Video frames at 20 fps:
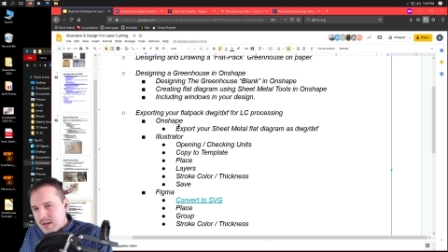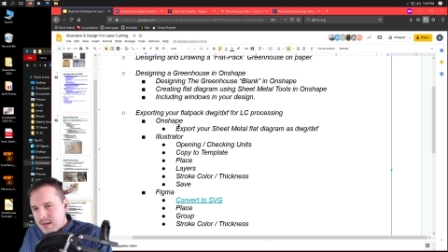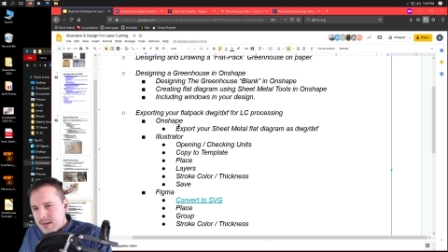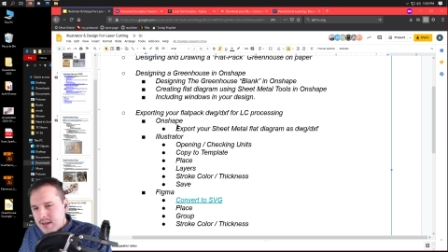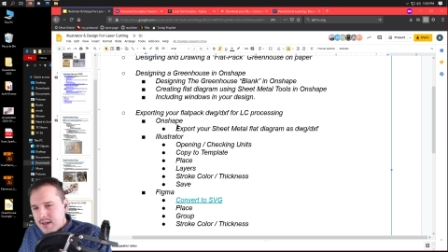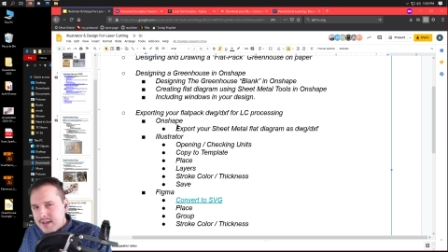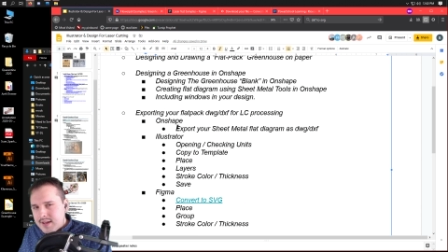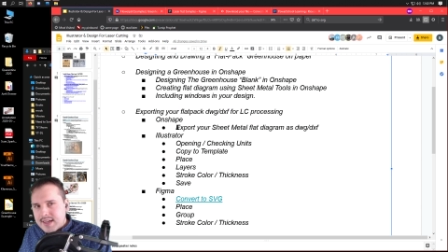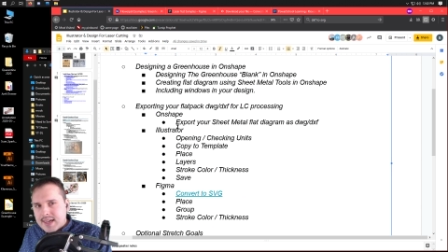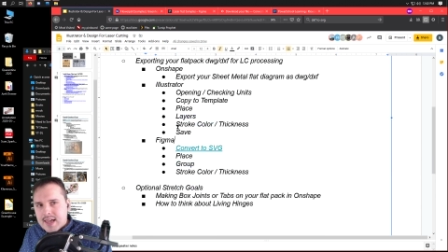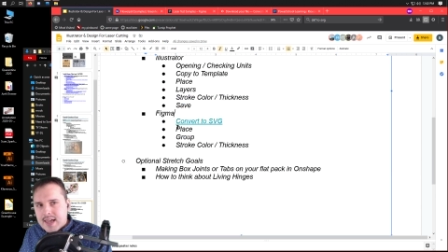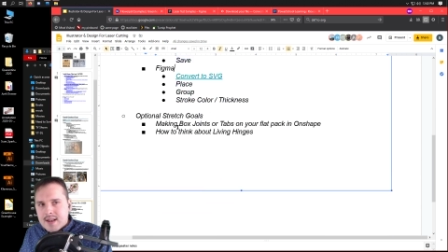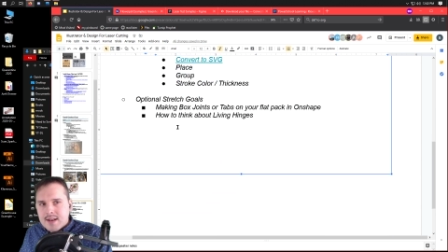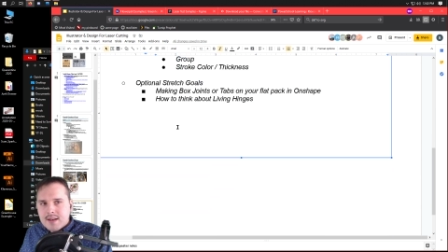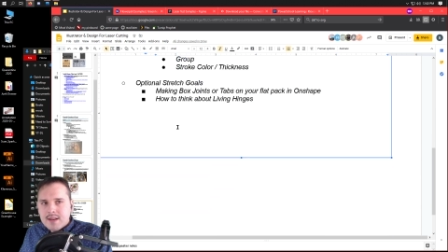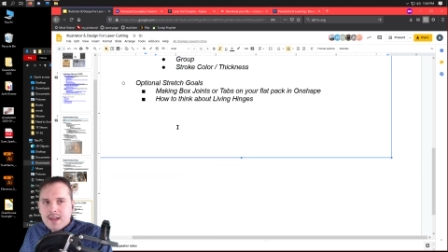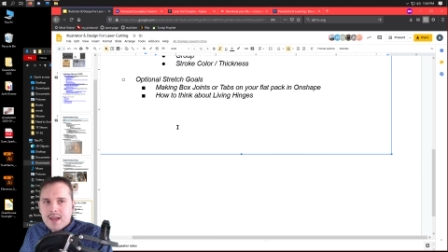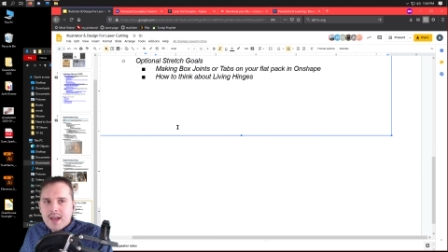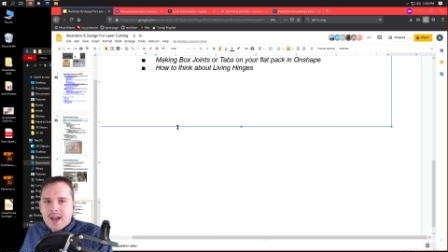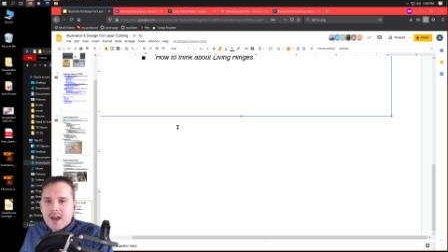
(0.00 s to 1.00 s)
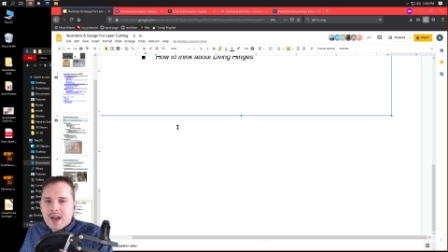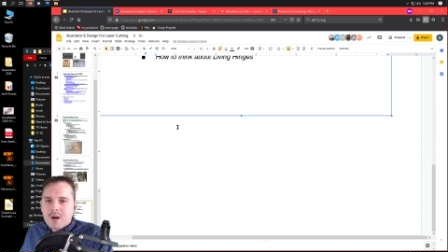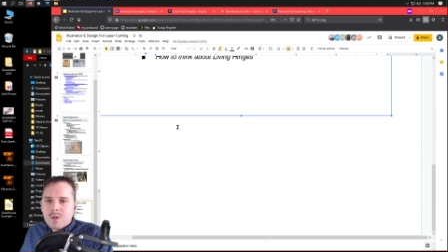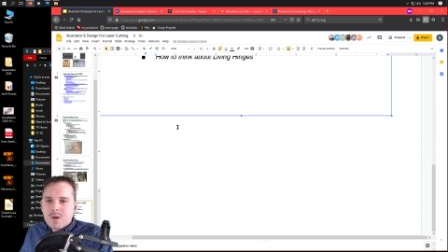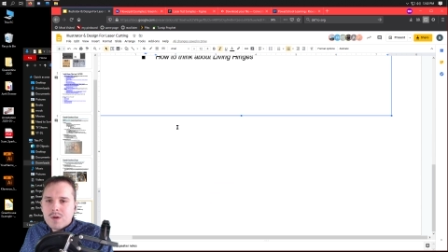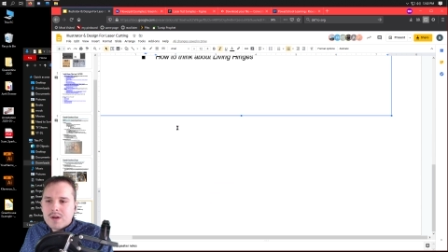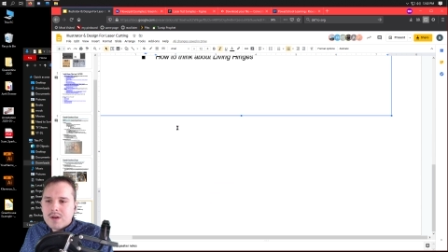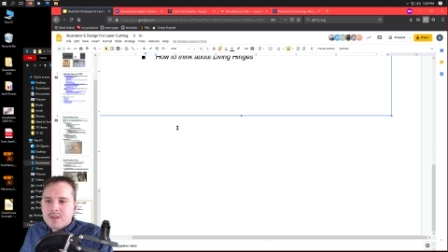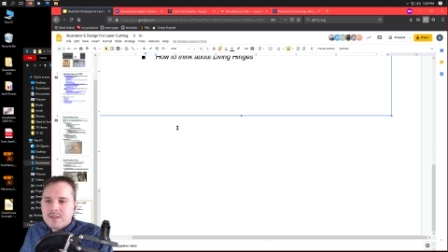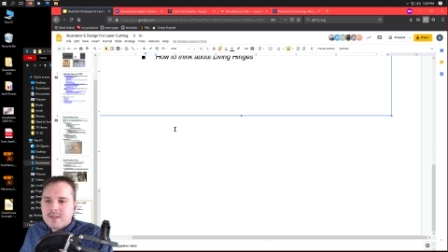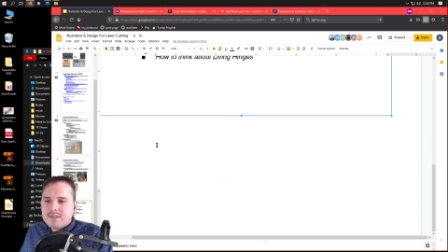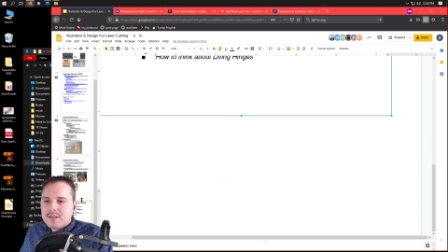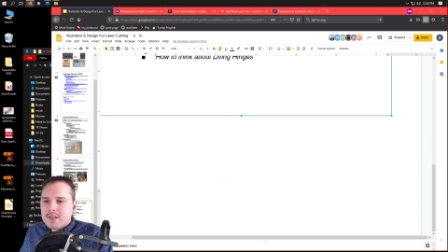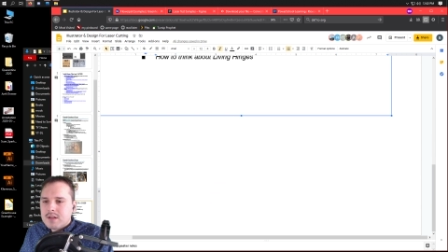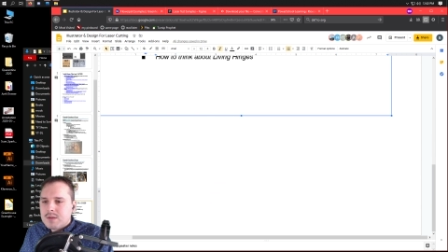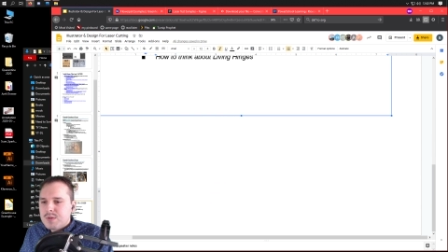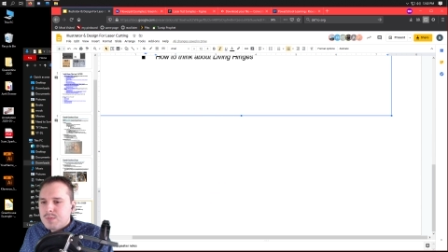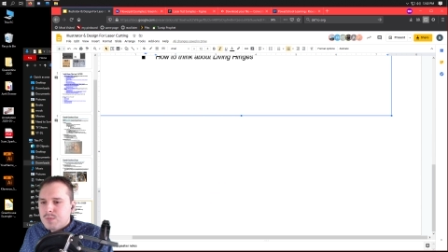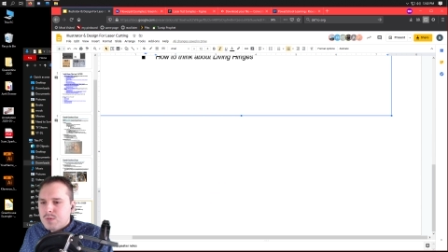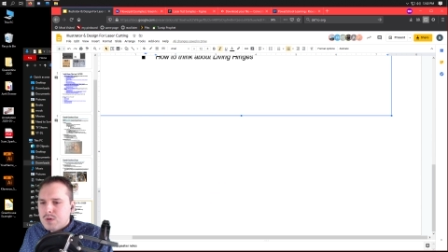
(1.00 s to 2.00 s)
again, I got to work on this a
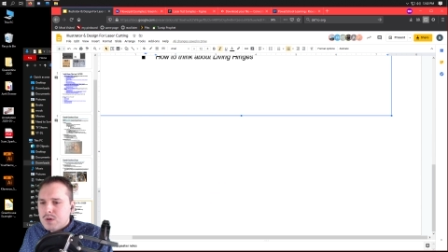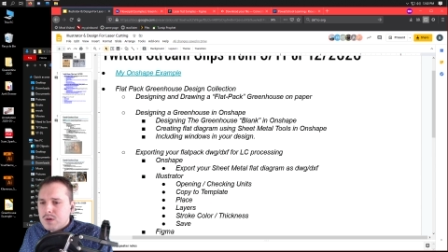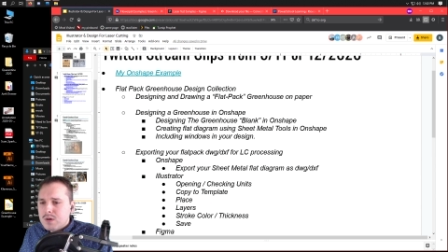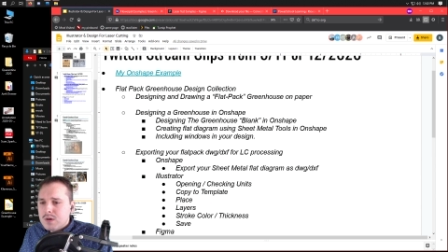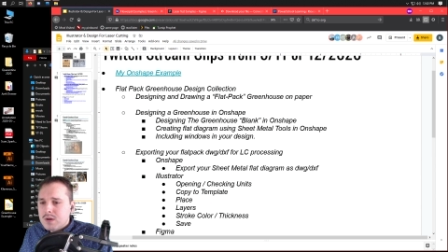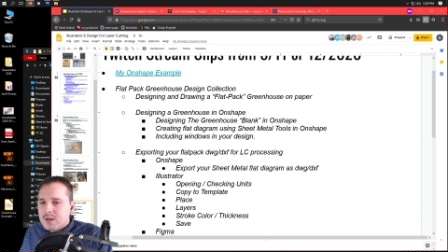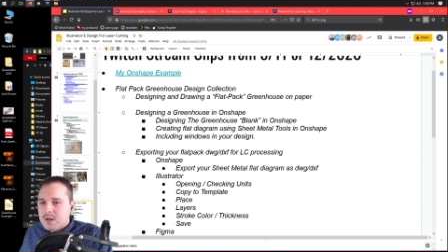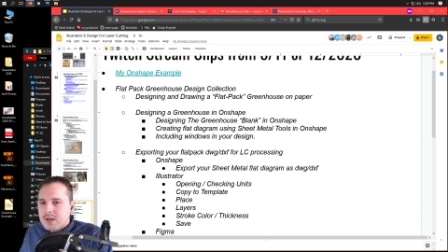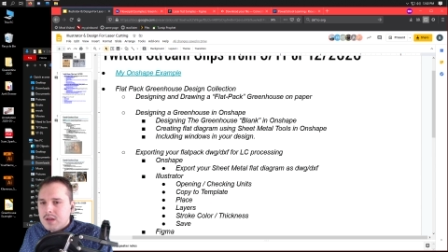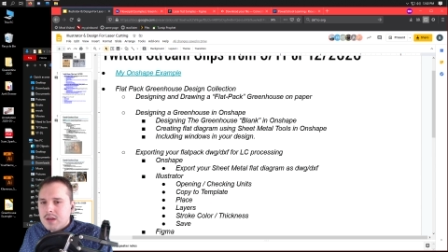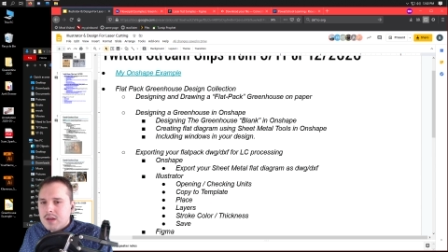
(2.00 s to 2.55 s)
little bit more.